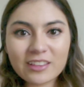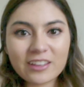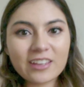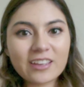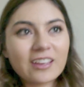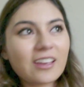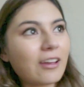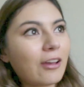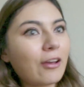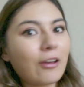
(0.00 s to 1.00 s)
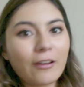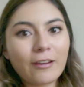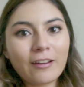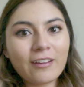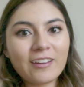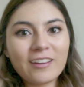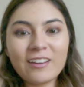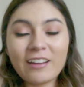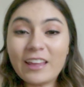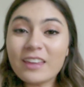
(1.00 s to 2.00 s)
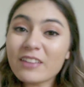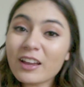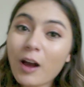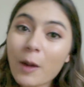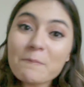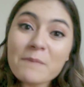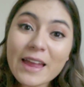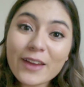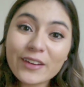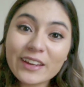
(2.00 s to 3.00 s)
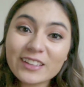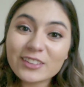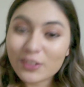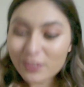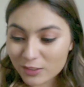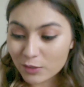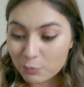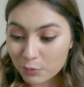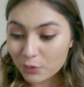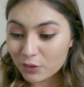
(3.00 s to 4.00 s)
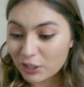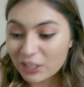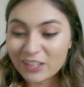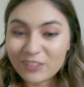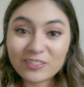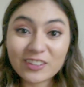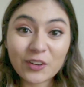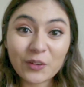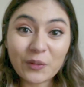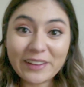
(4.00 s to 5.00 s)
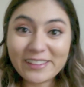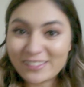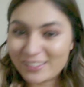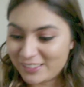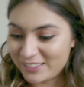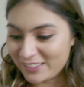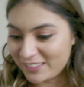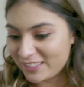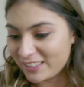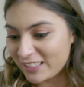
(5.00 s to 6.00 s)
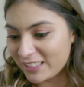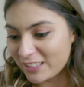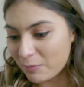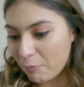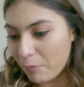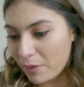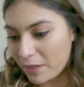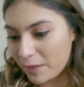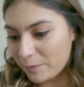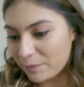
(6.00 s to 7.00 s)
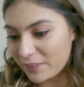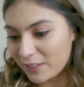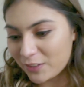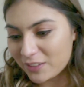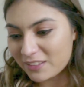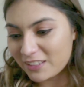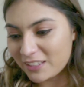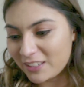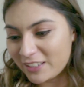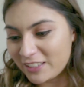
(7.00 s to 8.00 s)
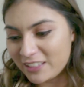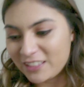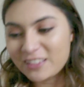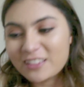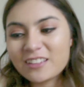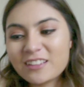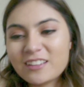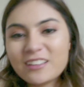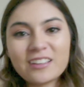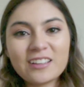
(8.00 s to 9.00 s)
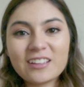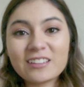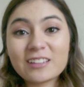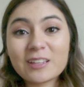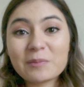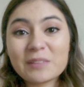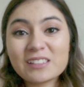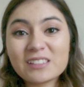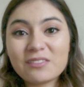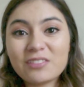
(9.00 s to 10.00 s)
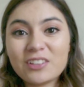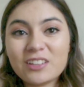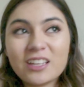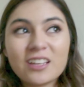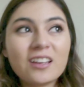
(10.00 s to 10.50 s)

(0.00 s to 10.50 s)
Like, I even got married during the program. Crazy, huh? But now it's done and it's an amazing feeling.